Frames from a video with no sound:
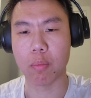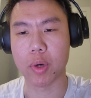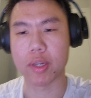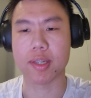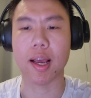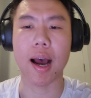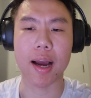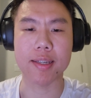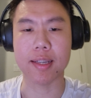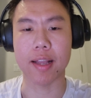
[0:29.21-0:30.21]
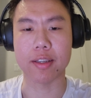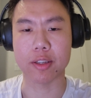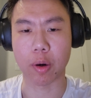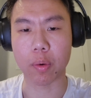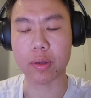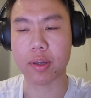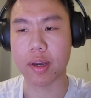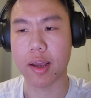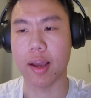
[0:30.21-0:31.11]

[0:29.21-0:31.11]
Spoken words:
with ice and salt,